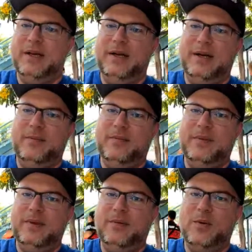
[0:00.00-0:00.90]

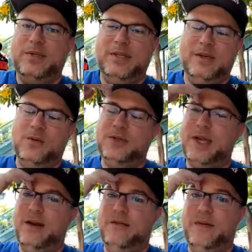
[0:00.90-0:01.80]
I'm going to the Orange
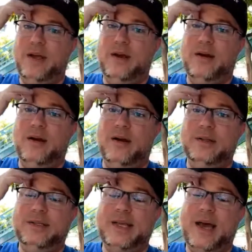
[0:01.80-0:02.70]
County Fair
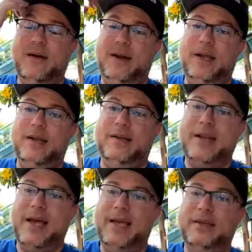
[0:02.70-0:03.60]
on Saturday
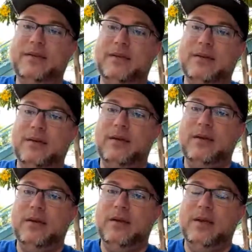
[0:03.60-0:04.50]
night.
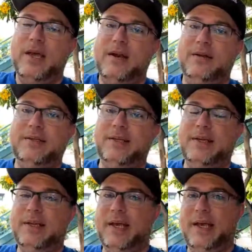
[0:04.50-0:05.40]
And on
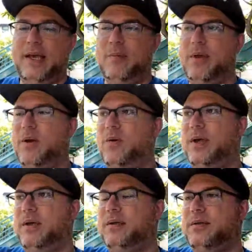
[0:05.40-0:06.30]
Sunday, I'm
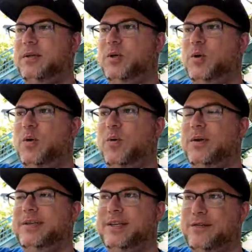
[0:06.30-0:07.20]
going to
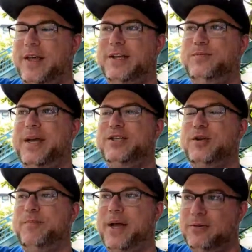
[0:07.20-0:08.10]
Six Flags
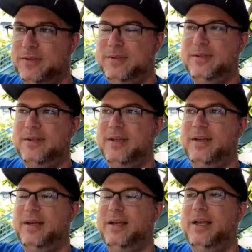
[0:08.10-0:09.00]
Magic Mountain.
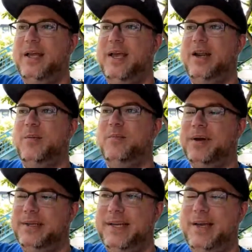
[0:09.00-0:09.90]
And on
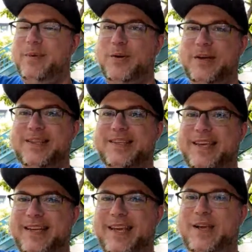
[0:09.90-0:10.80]
Monday, I'm going to the
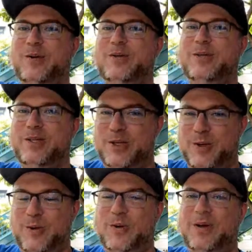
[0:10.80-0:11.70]
San Diego
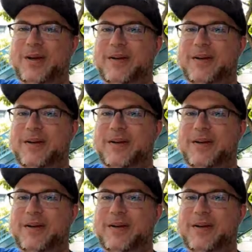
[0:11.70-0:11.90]
Zoo.